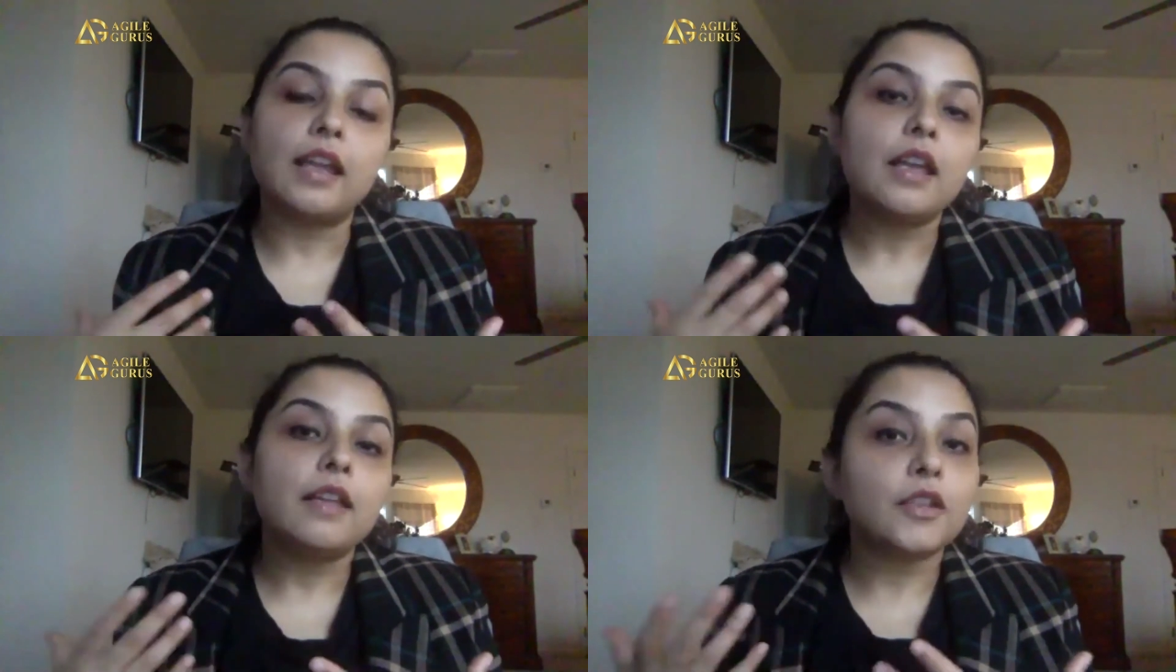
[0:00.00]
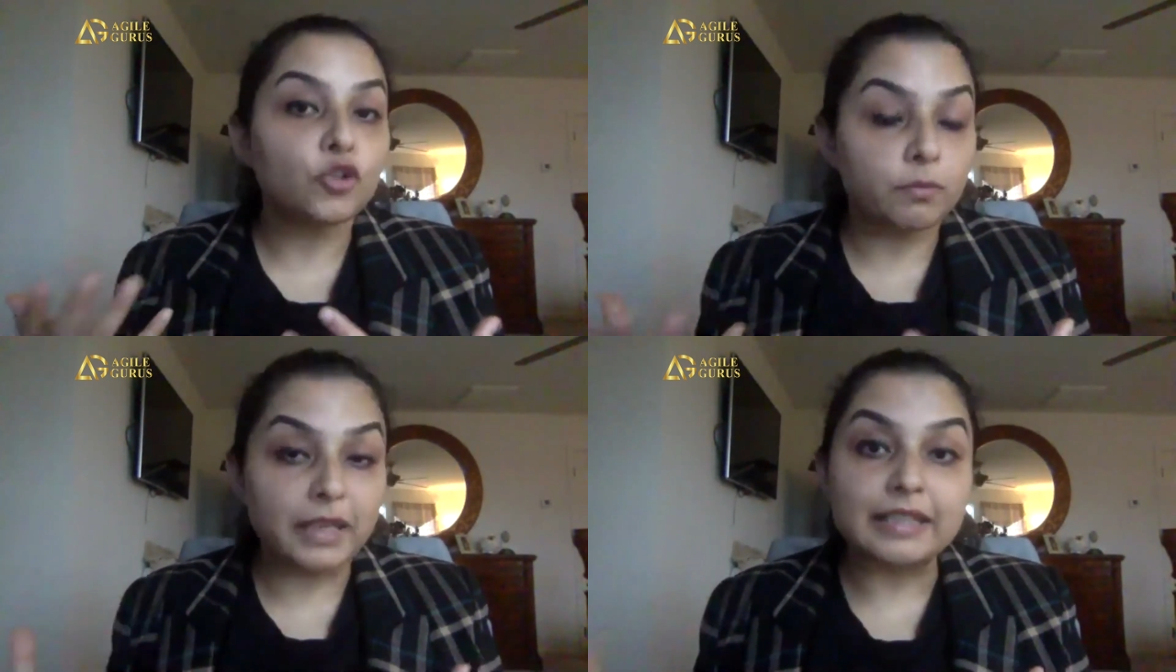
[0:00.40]
they
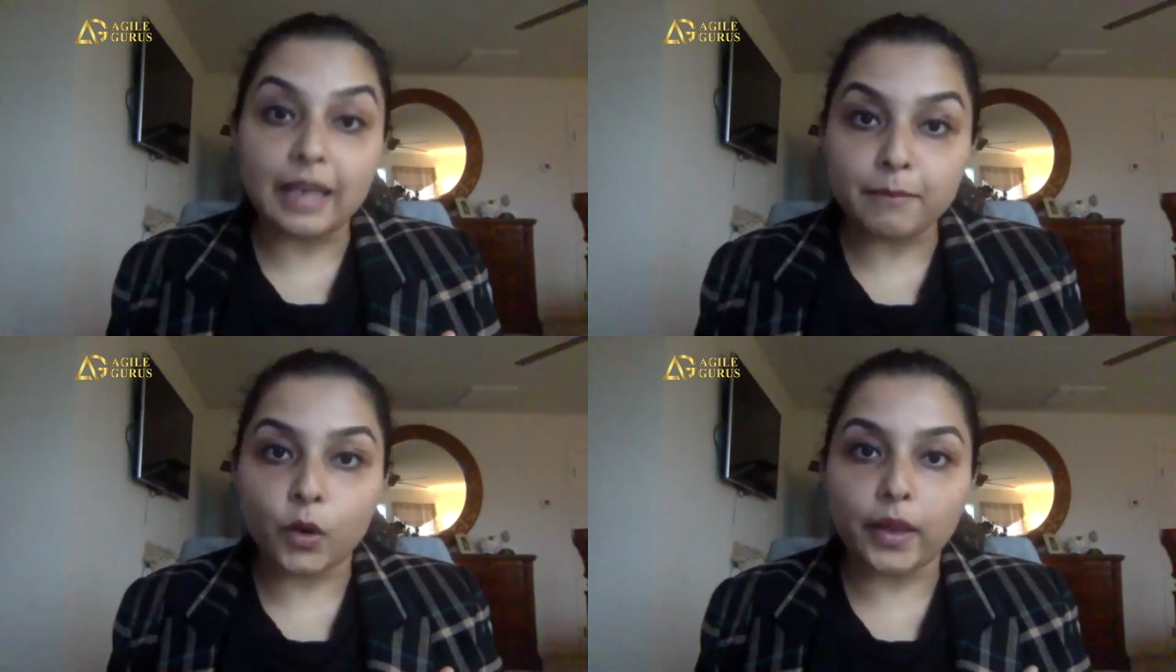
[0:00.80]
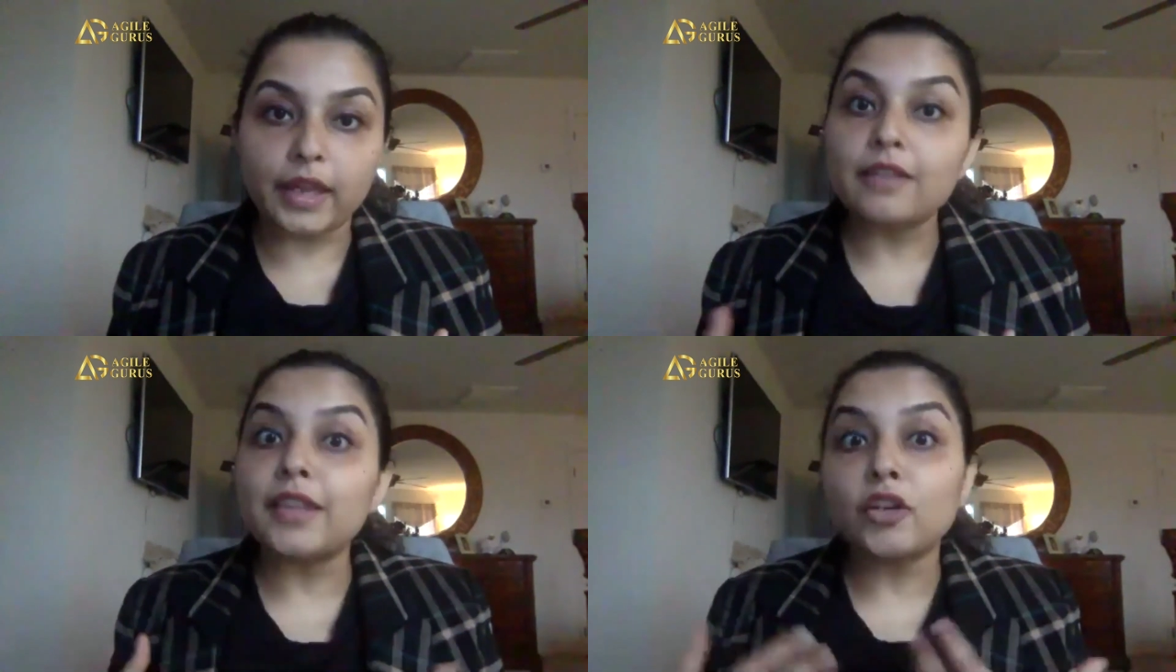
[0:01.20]
should be
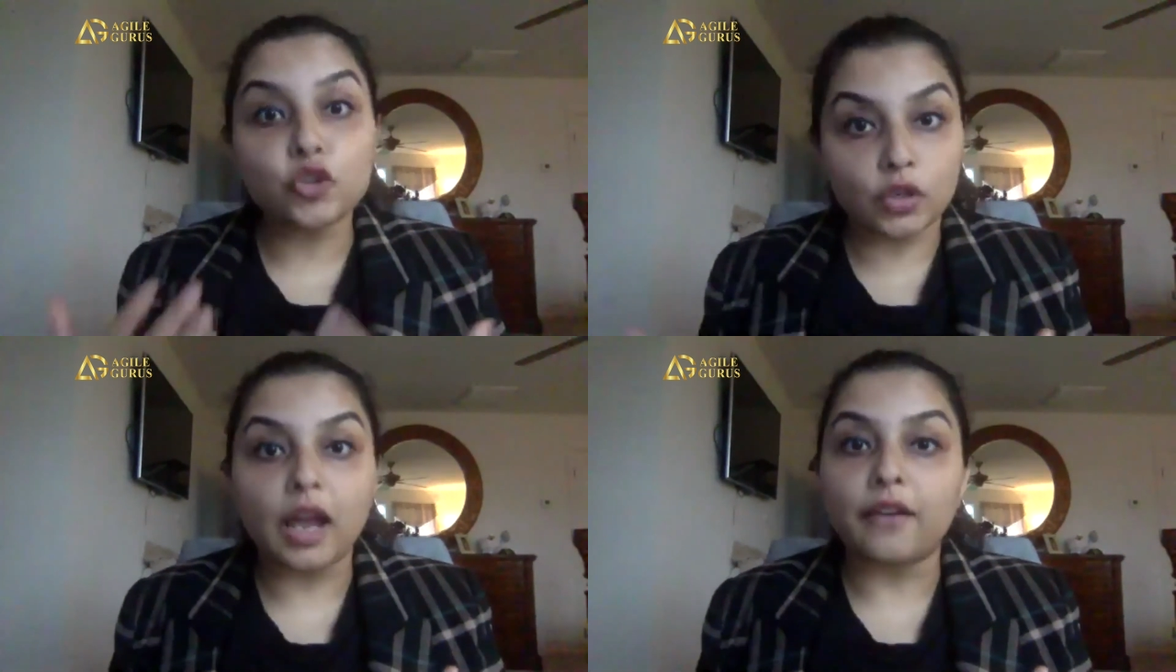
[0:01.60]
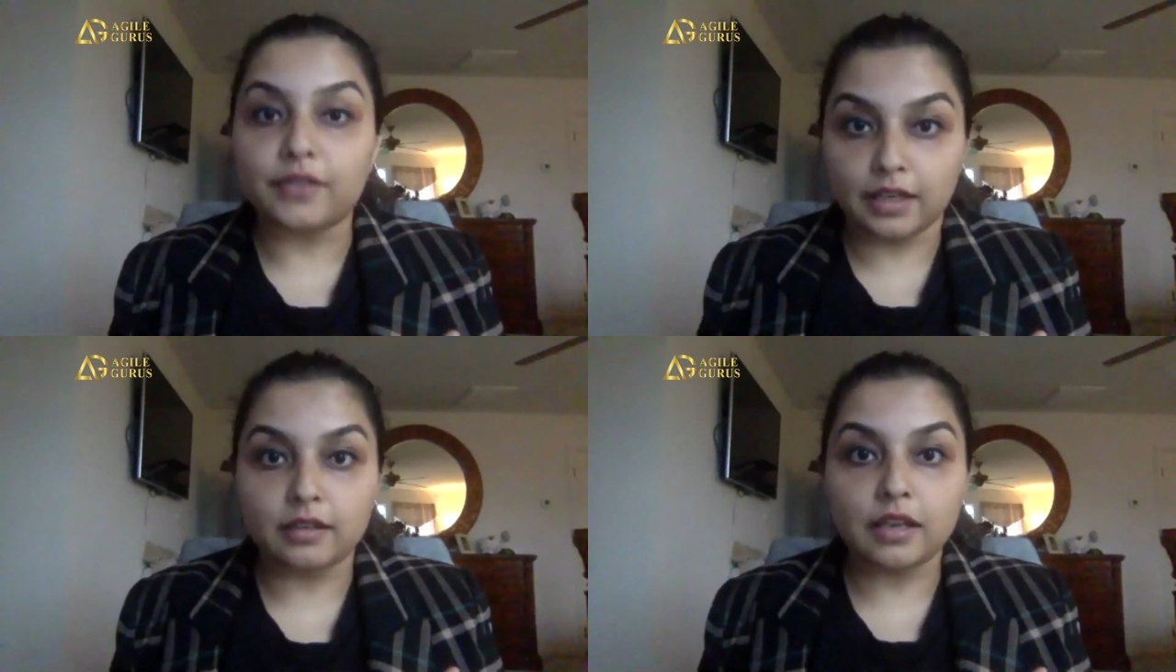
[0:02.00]
demoing, and they should have
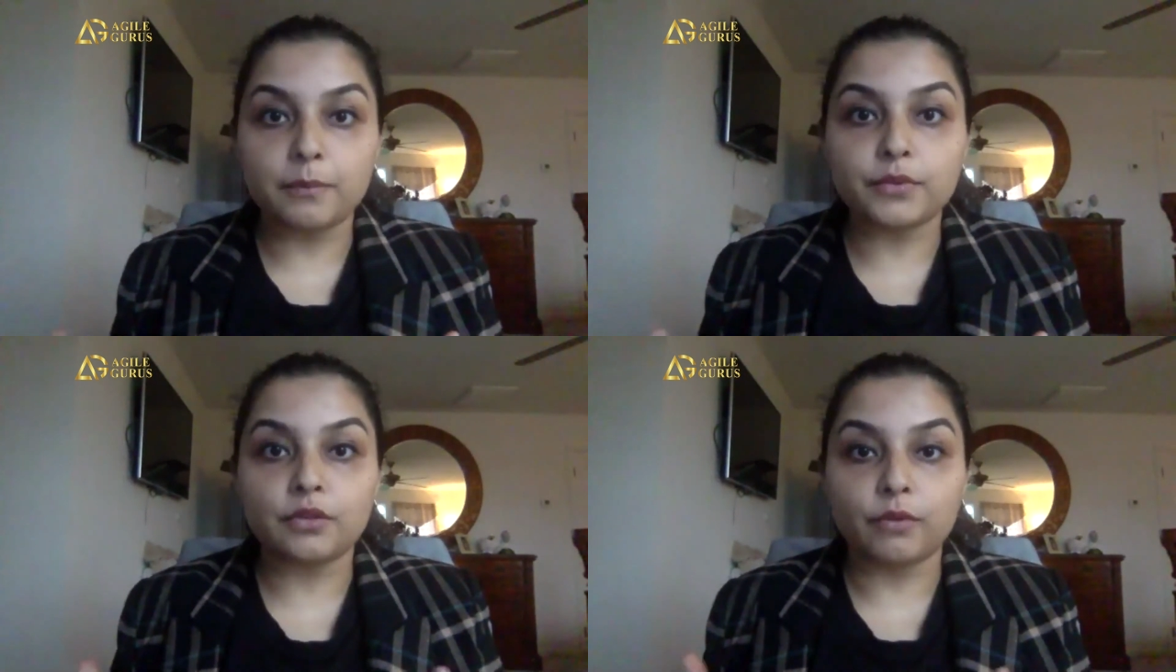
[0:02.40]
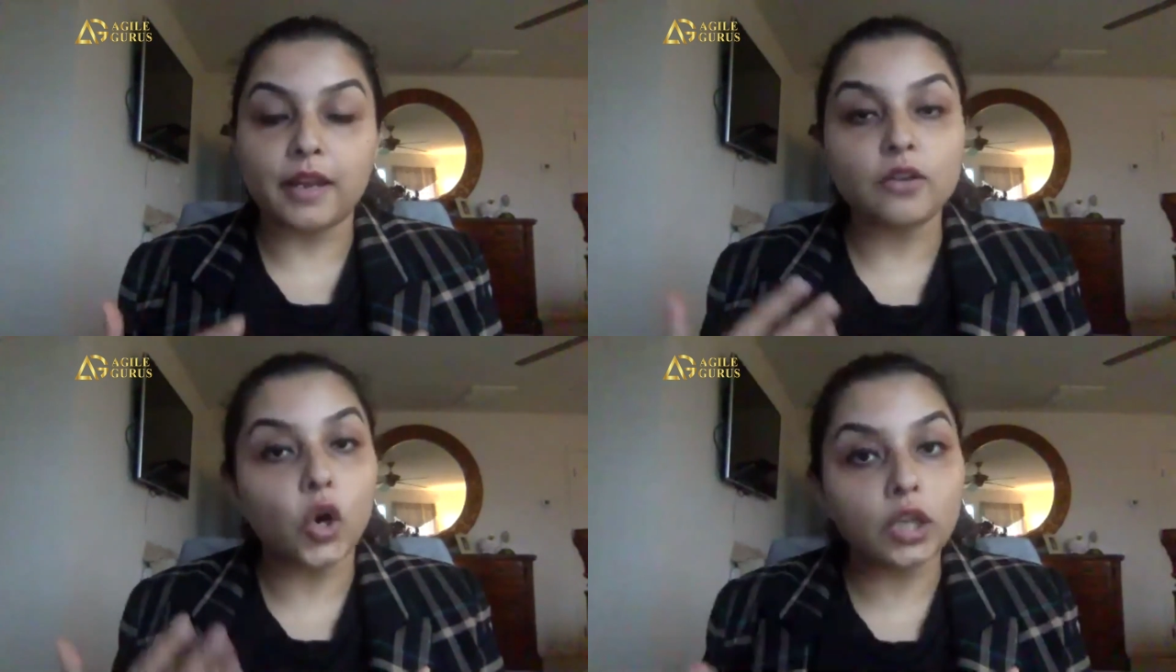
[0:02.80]
stand-ups,
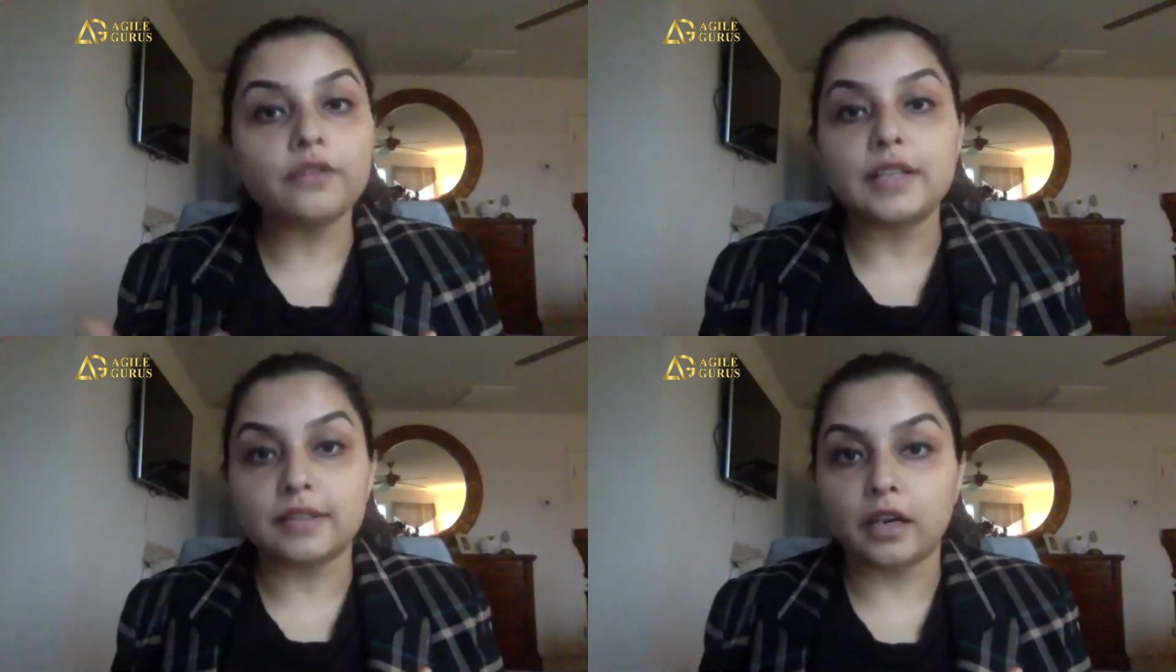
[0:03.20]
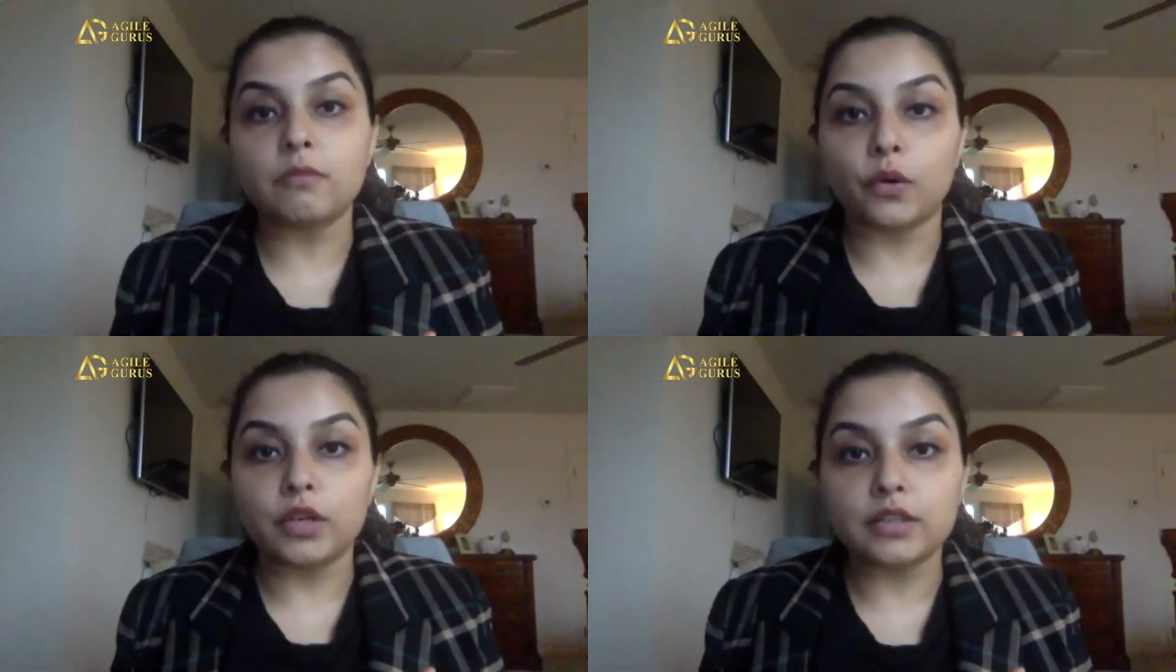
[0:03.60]
right? All of these
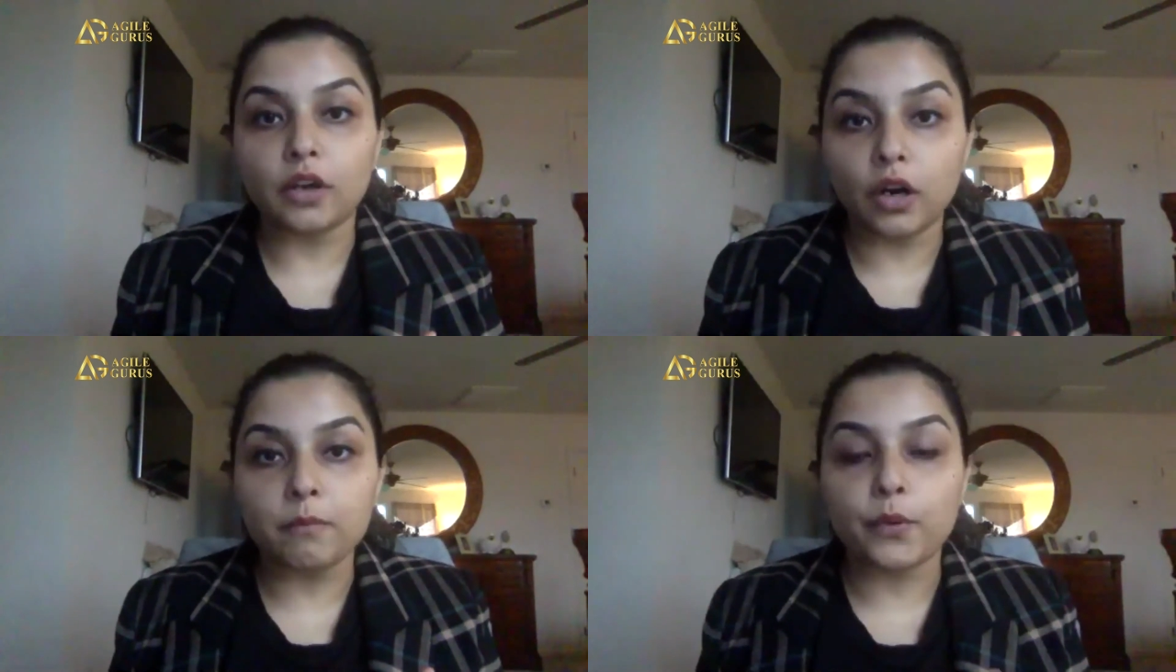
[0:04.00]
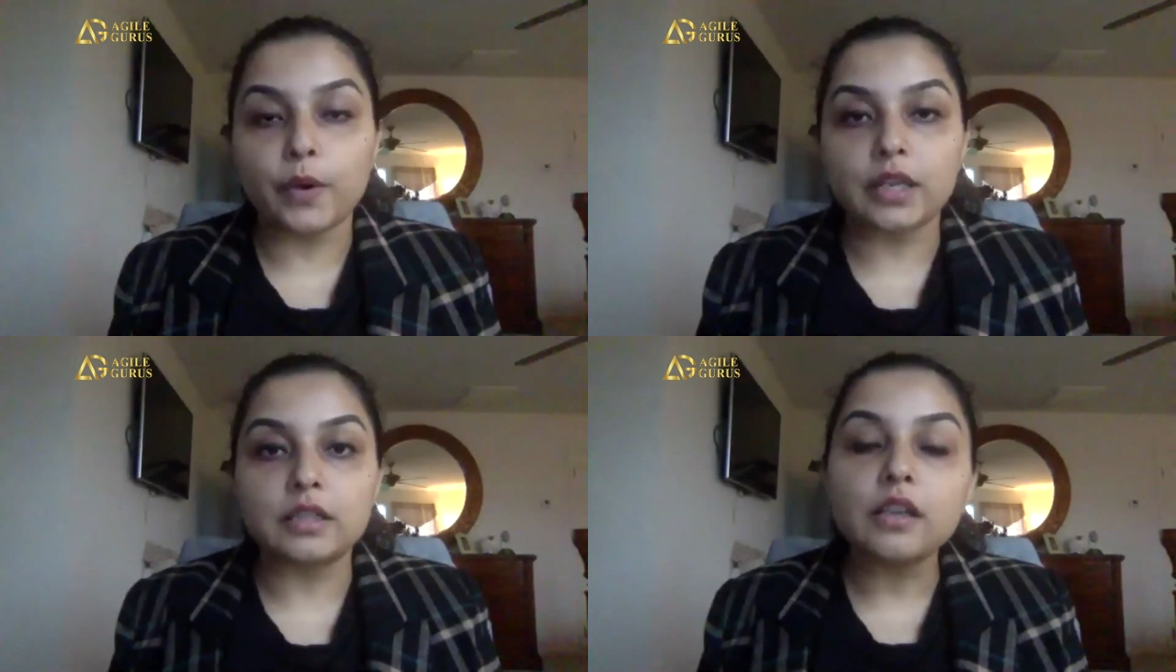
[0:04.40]
ceremonies are
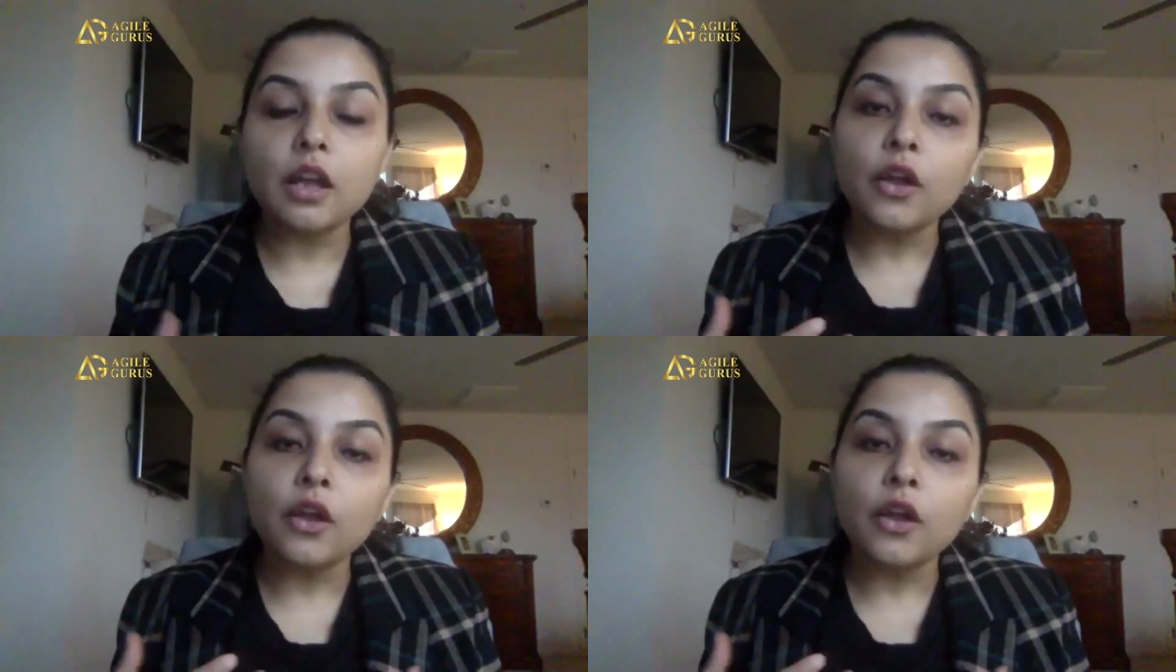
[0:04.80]
important.